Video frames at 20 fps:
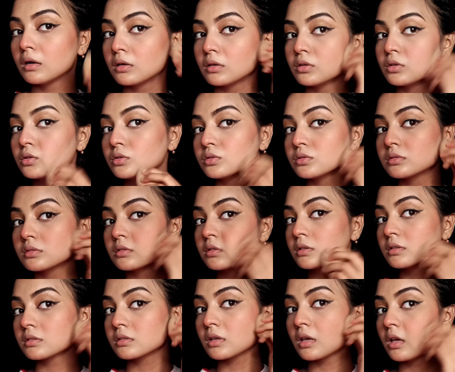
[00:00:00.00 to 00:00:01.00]
use
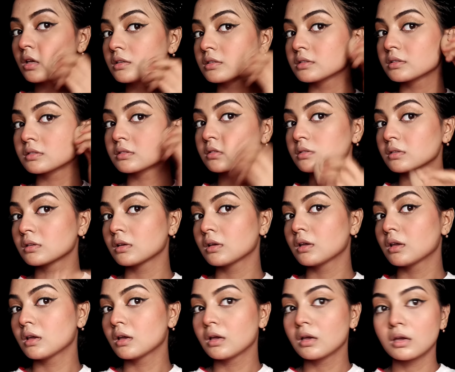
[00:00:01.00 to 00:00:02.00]
this as
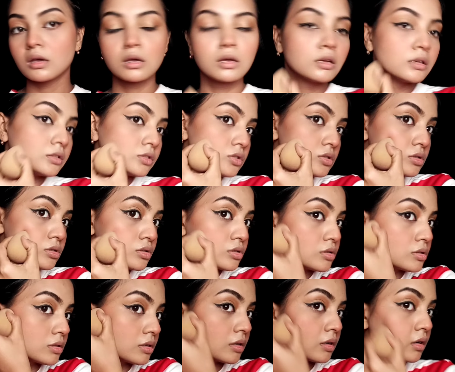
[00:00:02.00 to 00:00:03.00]
just